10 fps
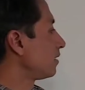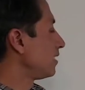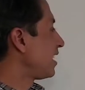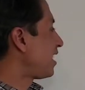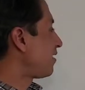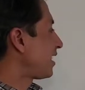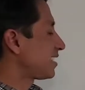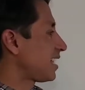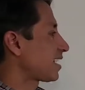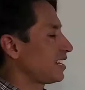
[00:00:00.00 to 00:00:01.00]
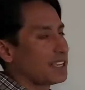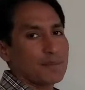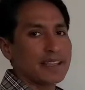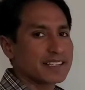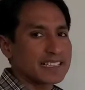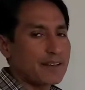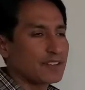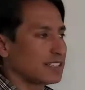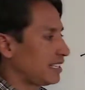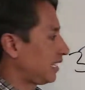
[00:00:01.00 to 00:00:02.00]
No, that's not going to give me a
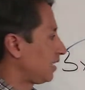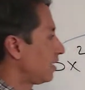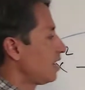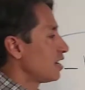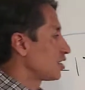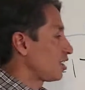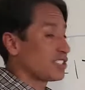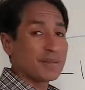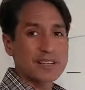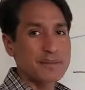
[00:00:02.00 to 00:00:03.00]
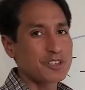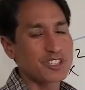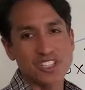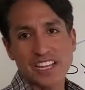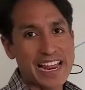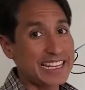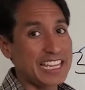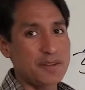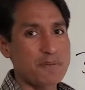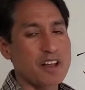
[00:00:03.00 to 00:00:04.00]
17. So sometimes you just got to
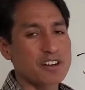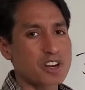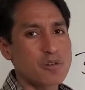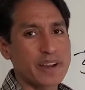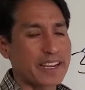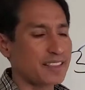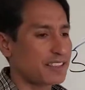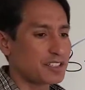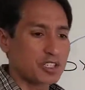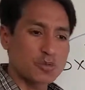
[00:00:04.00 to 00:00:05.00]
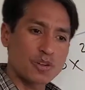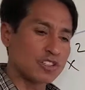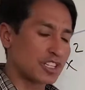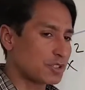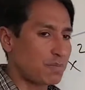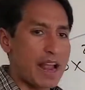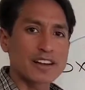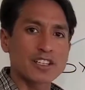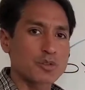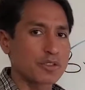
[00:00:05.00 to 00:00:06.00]
keep on going. And this is where just
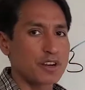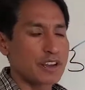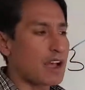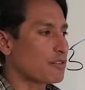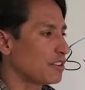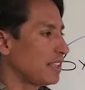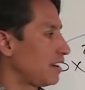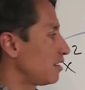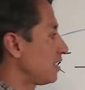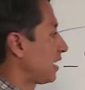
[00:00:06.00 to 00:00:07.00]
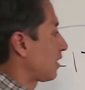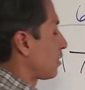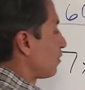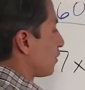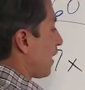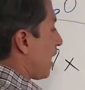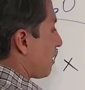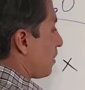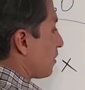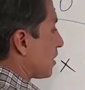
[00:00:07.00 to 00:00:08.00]
practice with your calculator to get those
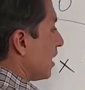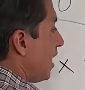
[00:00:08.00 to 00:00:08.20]
values.